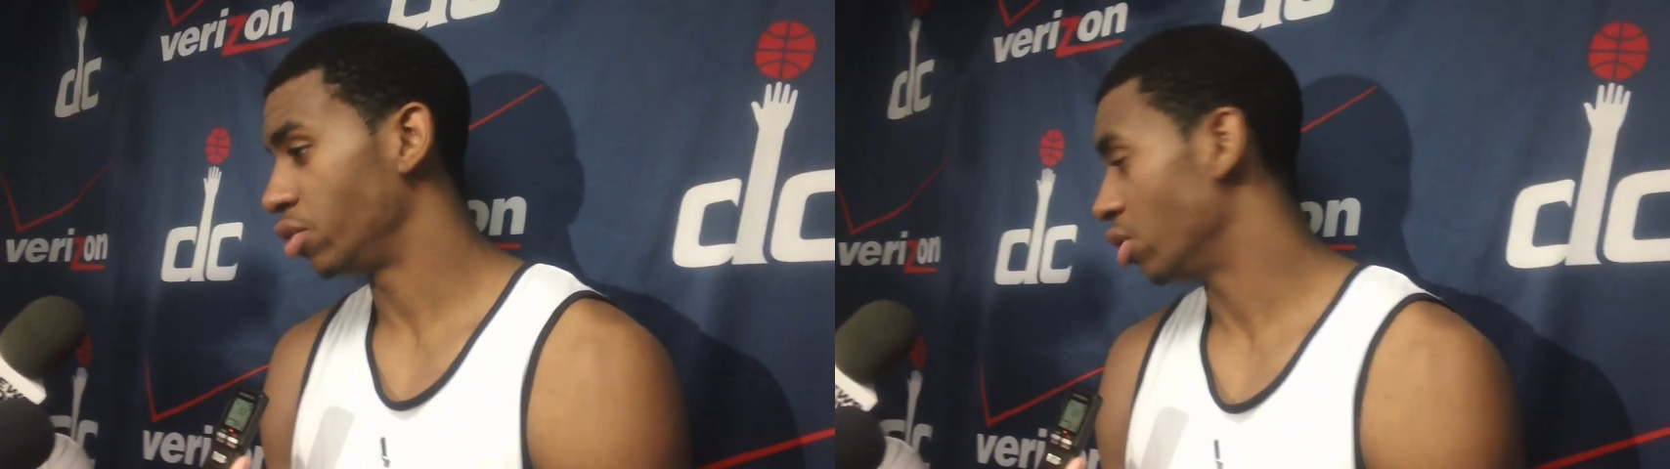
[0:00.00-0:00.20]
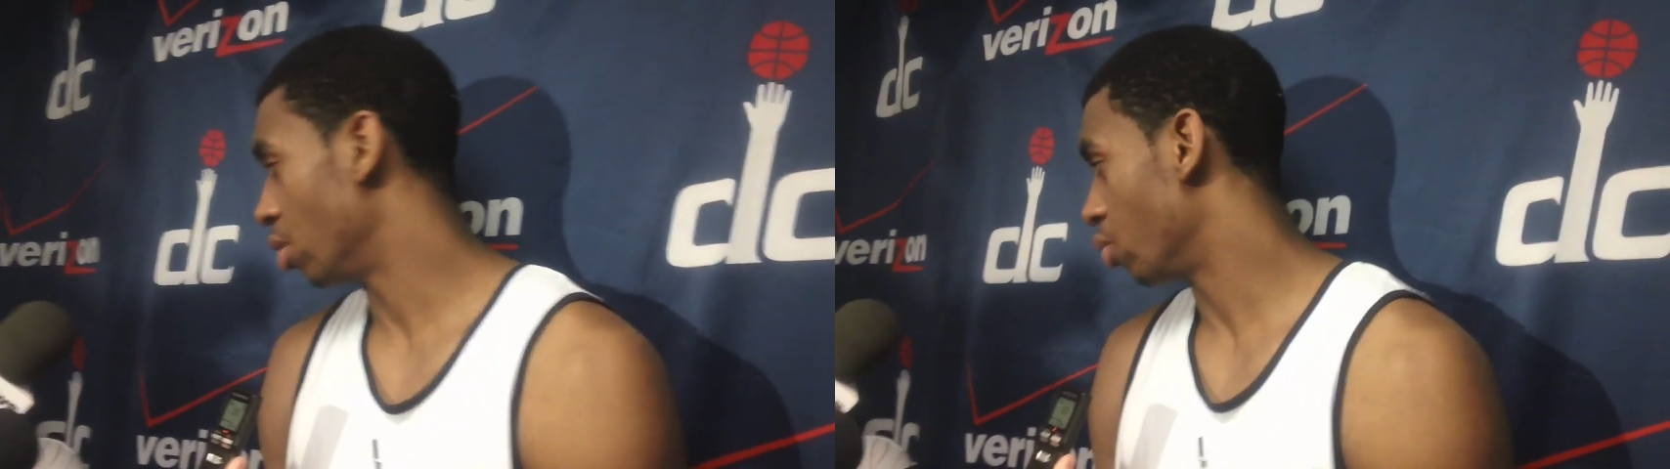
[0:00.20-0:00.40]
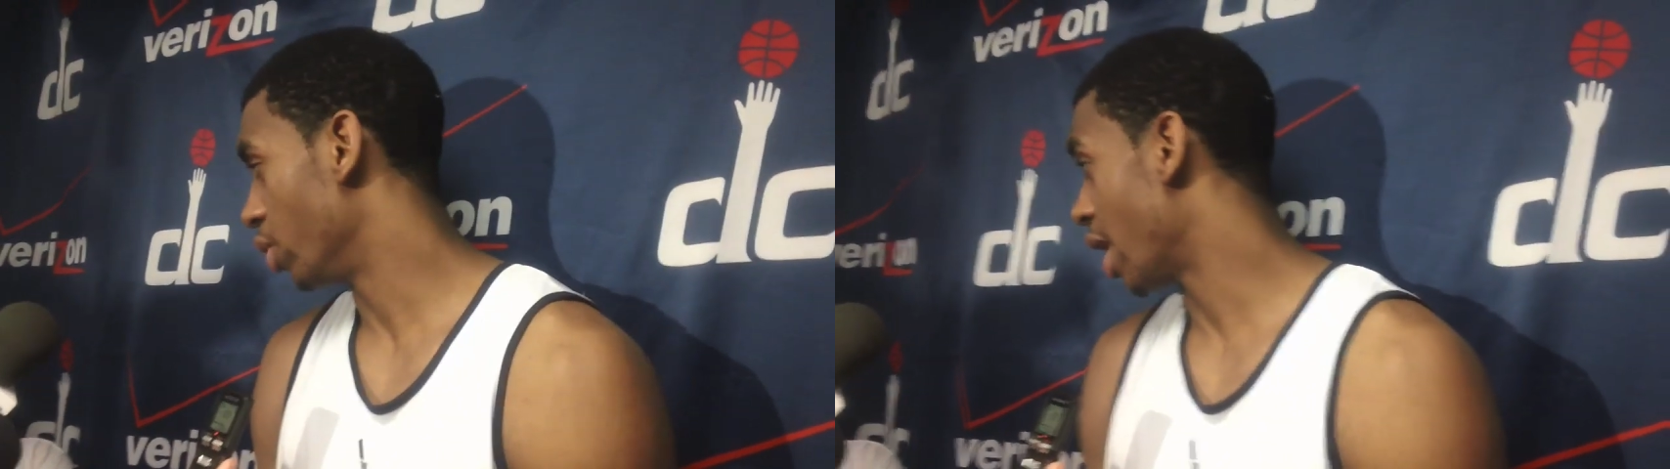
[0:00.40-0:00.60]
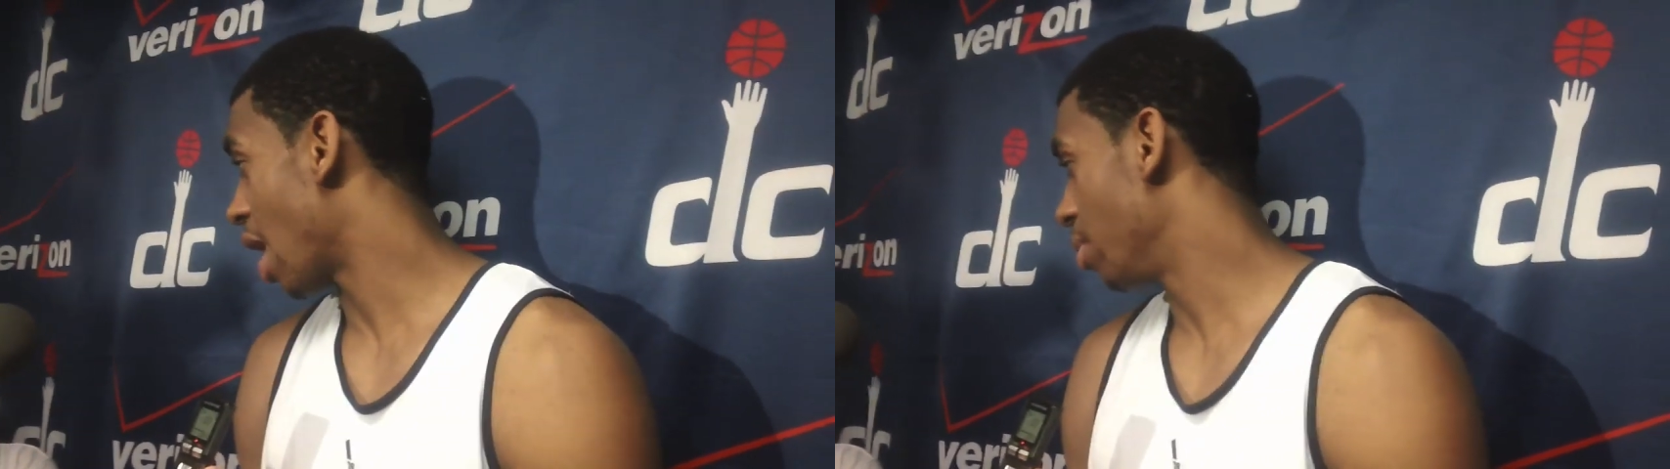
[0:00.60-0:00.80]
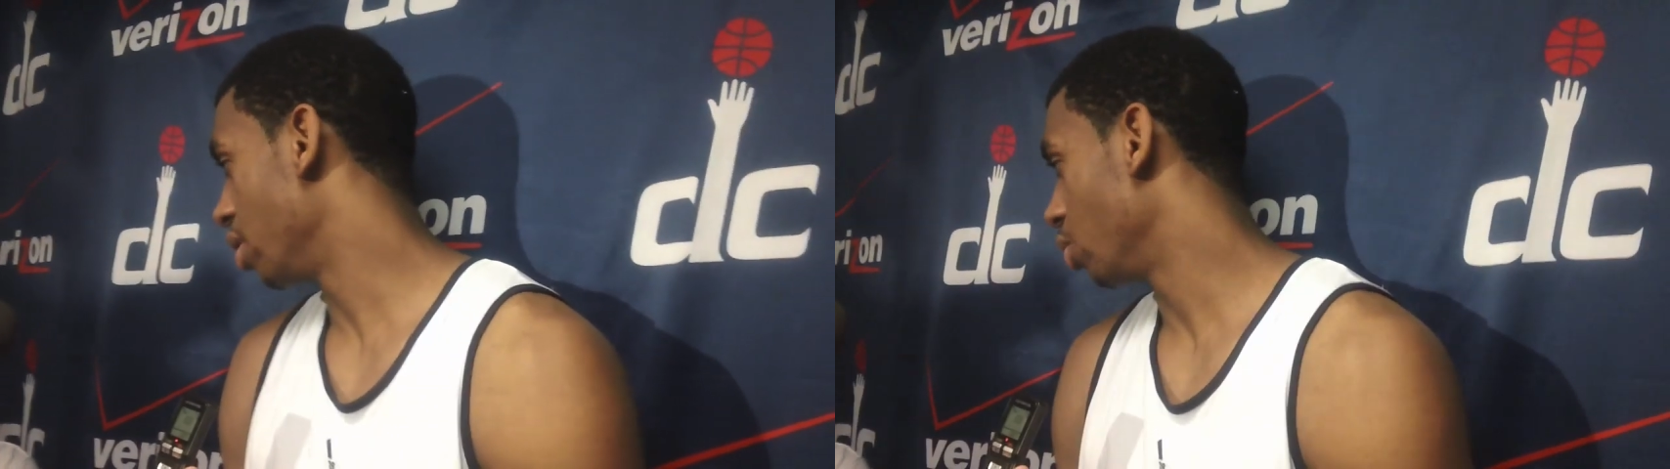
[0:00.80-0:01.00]
you know,
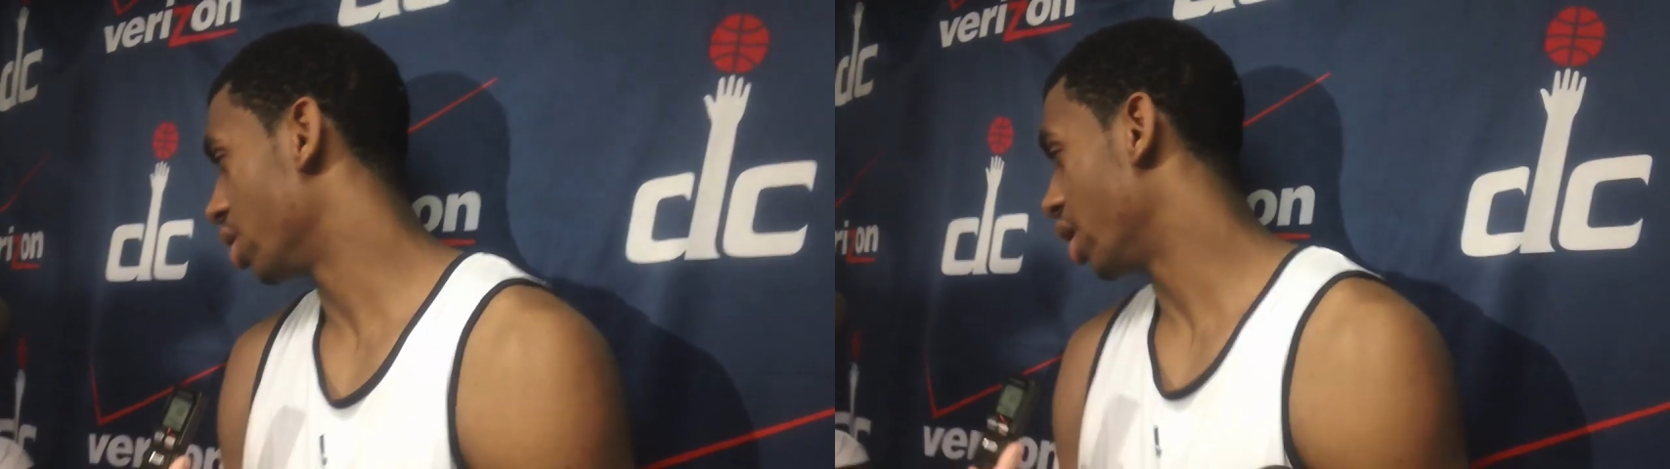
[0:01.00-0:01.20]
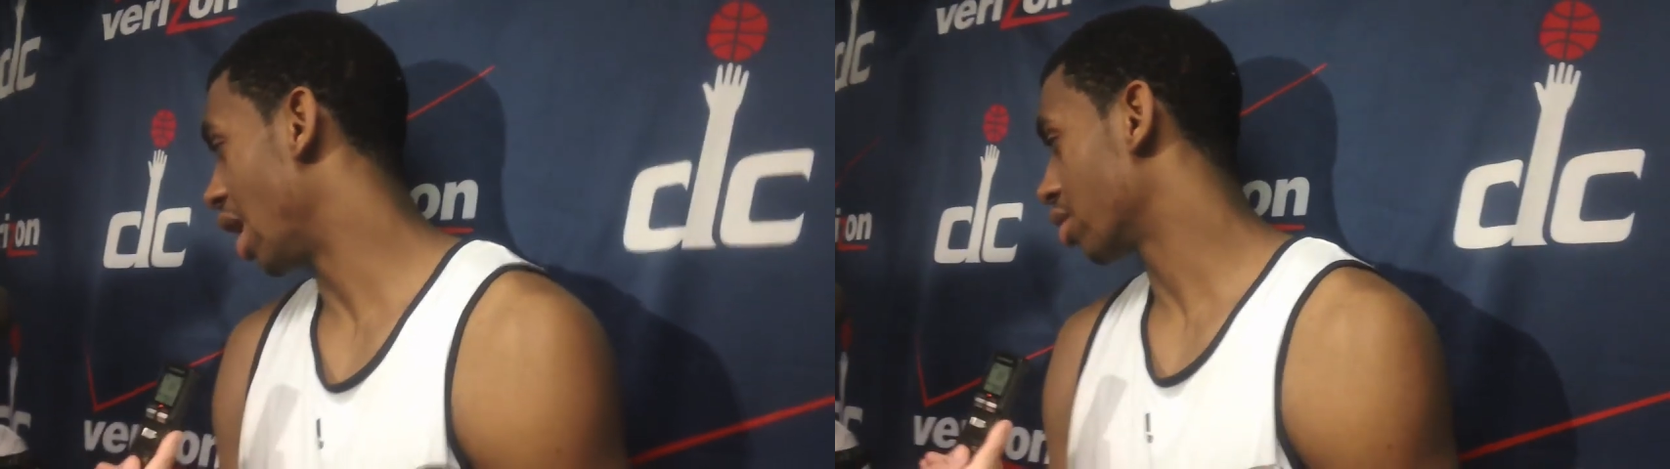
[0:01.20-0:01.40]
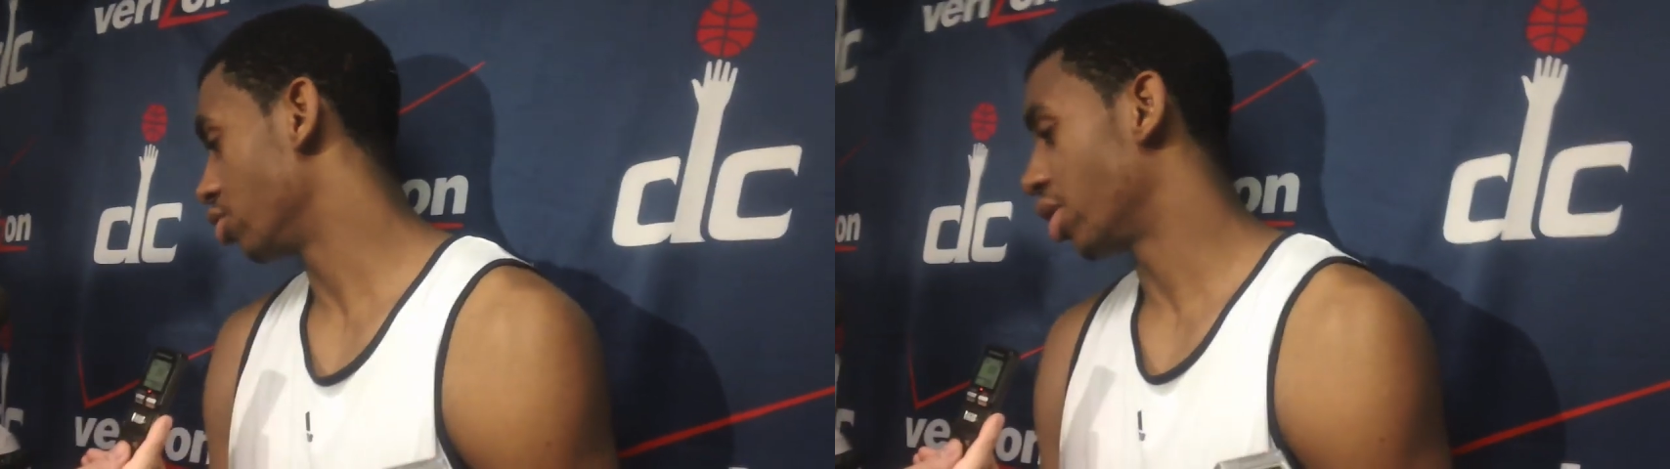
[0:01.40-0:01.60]
rehabbing with the doctor,